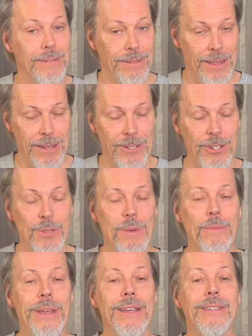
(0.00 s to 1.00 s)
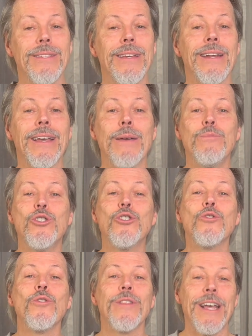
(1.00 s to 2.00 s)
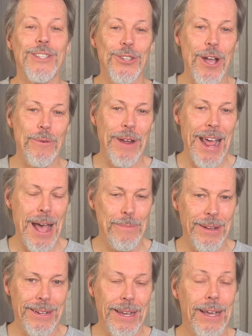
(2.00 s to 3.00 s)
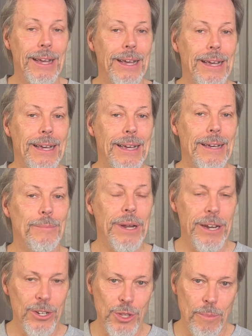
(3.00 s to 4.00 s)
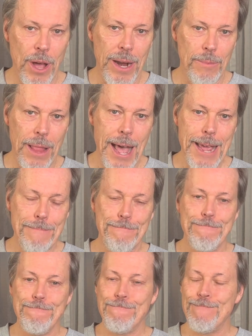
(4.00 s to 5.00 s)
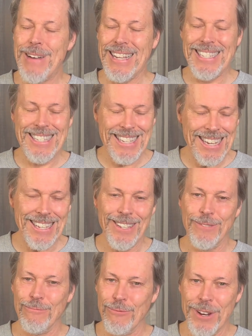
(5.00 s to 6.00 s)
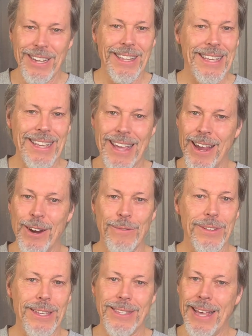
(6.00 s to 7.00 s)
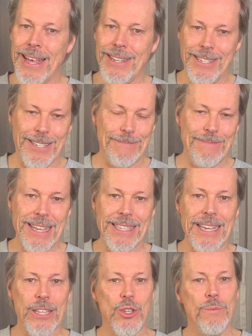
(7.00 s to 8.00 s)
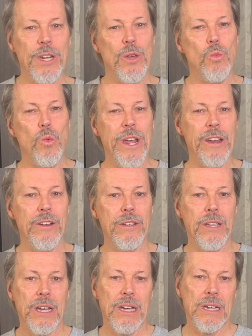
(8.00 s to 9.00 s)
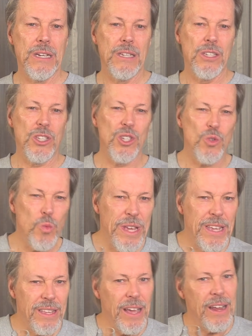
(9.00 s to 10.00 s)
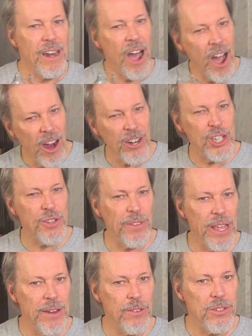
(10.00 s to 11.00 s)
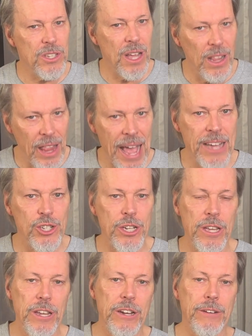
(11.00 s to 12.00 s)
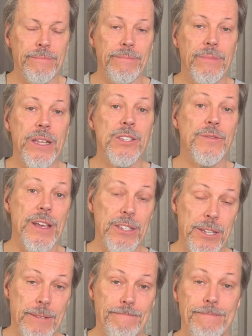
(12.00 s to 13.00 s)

that's just me being a cynic. I'm sure that's not what happened. But here's the bottom line. I didn't really care for the taste. It's got too many weird, sweet, and harsh flavors clashing here. Let's face it.